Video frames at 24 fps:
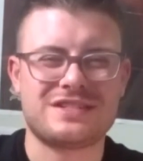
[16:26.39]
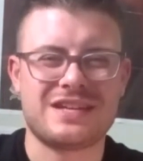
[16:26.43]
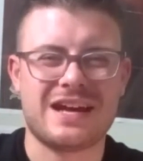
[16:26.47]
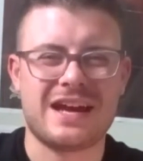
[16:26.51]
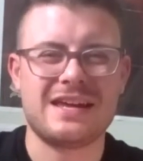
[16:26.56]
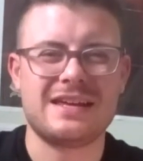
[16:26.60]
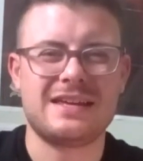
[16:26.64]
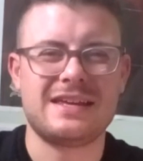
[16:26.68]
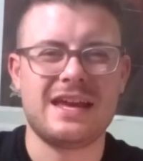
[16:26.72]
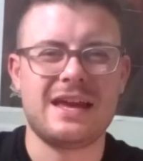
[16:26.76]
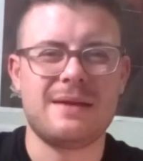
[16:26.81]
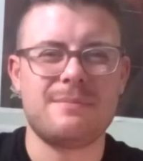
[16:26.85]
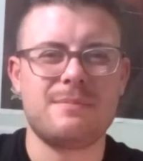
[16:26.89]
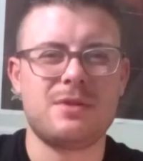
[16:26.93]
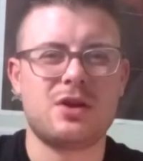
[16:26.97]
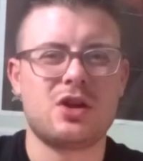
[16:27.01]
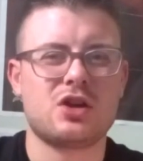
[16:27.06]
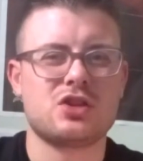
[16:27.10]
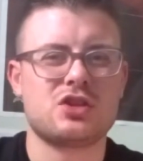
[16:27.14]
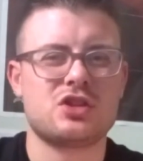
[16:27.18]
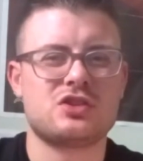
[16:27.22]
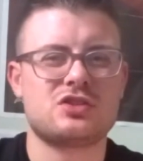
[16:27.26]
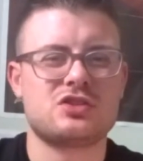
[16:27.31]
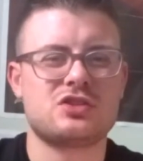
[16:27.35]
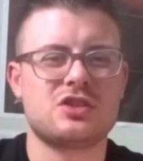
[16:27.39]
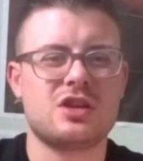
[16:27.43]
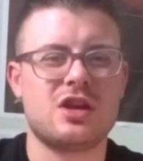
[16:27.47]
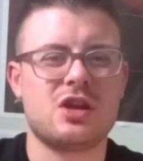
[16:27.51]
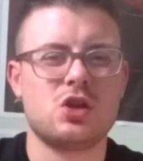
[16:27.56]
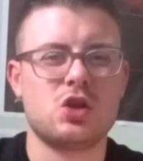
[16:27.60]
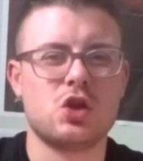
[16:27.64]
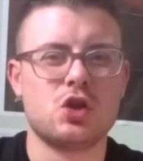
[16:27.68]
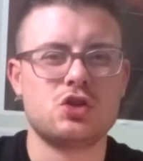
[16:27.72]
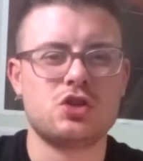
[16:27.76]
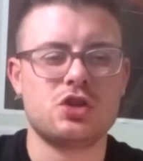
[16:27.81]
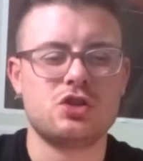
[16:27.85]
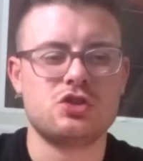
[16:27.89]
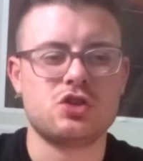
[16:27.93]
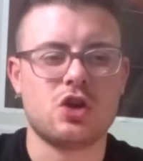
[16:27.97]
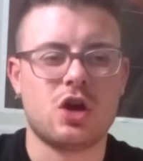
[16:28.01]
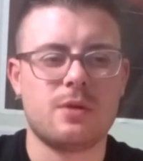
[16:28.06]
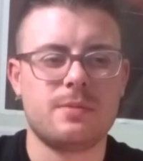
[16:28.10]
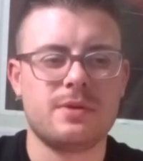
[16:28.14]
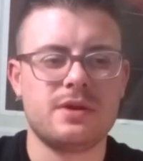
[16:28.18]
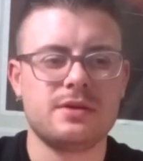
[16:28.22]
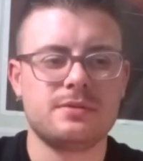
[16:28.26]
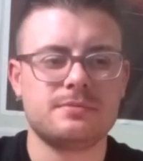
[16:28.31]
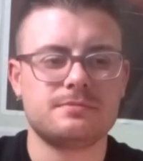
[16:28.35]
tight game because it's a London
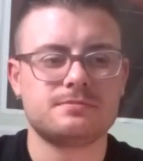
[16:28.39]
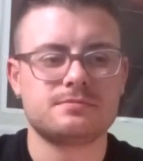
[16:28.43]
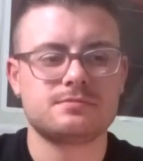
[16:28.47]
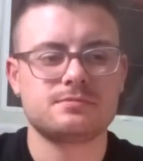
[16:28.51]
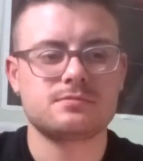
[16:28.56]
derby.